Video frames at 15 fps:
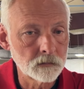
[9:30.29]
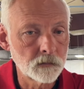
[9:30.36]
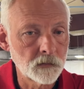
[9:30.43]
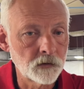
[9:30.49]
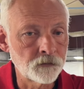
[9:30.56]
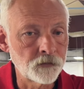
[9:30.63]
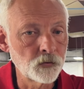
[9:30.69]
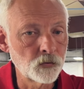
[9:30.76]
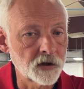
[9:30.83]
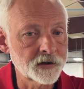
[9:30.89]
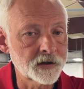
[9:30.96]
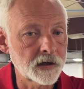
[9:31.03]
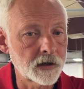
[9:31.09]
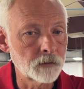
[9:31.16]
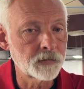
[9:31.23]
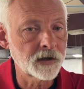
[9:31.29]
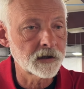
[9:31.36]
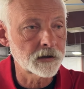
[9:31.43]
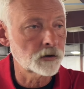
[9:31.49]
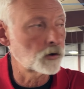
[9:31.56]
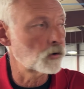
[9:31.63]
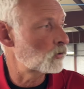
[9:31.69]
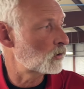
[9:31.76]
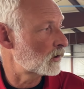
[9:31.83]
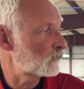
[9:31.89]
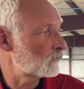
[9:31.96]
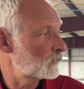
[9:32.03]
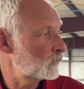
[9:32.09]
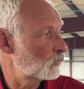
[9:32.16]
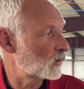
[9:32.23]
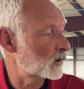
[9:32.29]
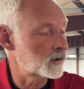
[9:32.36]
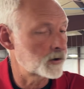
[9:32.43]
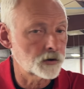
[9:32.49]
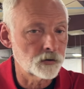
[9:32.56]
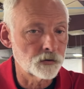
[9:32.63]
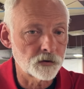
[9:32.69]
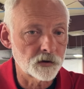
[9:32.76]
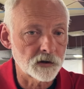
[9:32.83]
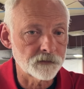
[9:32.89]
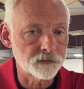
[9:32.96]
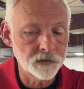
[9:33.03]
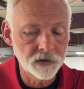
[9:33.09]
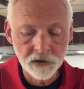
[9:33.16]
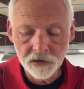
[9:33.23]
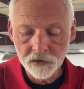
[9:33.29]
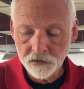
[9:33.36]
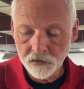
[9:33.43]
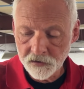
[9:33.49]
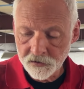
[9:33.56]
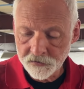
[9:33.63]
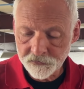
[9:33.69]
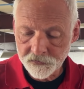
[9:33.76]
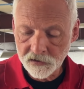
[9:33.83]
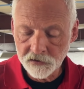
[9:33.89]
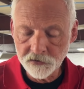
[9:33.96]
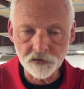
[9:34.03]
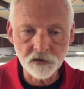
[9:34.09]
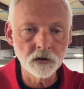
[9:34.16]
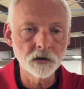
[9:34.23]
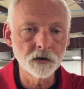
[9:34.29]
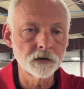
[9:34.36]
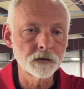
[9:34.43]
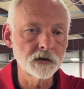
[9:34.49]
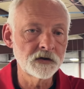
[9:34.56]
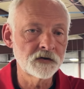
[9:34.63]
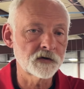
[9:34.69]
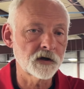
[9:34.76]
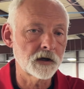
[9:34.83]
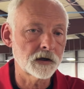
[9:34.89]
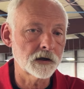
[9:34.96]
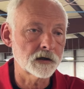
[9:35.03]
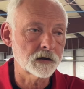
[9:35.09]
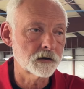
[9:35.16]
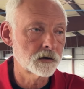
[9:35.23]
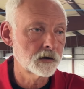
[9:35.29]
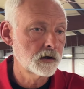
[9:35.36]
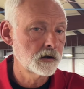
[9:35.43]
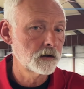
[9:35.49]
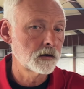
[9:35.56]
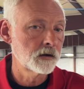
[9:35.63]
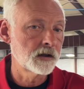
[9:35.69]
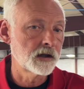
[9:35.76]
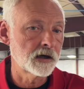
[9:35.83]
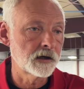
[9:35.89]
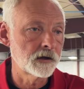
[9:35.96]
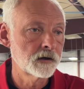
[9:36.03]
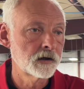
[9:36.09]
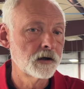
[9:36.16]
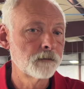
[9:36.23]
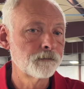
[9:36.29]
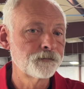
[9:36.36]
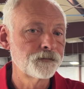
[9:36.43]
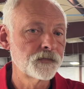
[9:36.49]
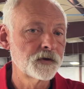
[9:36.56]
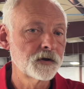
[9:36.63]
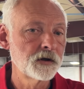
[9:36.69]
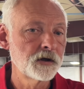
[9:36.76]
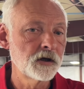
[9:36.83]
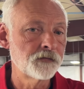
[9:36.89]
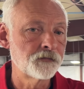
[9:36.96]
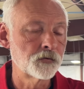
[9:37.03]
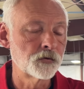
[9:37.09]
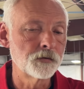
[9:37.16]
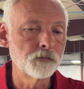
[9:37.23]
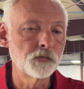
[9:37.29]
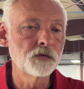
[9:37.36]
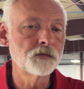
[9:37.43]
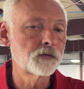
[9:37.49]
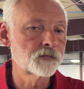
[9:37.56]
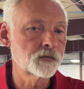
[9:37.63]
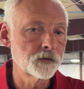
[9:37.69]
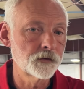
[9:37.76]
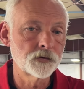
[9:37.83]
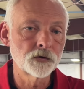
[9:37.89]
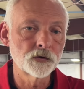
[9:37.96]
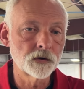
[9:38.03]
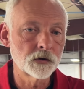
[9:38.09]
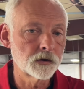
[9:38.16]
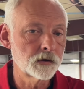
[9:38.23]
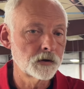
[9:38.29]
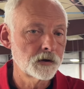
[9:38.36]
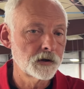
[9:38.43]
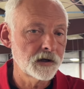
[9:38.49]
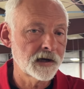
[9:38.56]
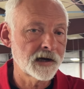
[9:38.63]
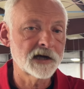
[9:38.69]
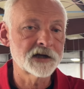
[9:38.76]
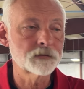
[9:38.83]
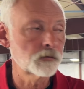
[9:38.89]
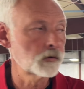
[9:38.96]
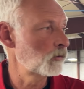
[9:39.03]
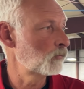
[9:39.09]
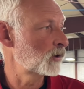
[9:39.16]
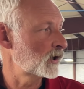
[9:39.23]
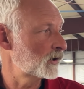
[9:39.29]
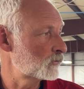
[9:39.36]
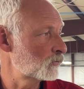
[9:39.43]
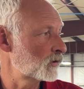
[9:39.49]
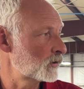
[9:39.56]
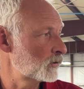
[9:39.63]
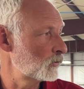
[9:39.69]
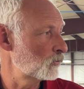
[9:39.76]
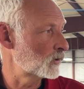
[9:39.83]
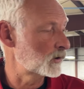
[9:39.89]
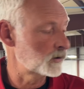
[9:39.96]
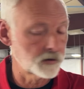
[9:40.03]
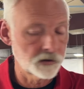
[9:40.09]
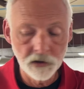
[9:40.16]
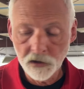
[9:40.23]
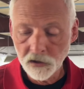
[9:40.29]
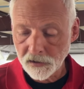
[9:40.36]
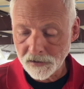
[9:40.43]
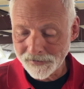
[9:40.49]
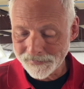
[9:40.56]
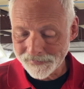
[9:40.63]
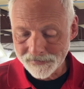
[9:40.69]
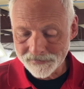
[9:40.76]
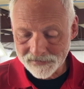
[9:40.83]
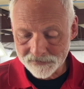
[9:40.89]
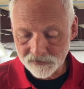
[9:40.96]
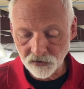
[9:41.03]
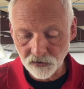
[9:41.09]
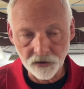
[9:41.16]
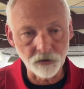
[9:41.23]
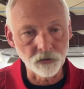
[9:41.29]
If you want that airbag to go off, you want it to go off. This thing is clearly saying that if you remove it from the door, it has to be replaced with a new one. I think that's clear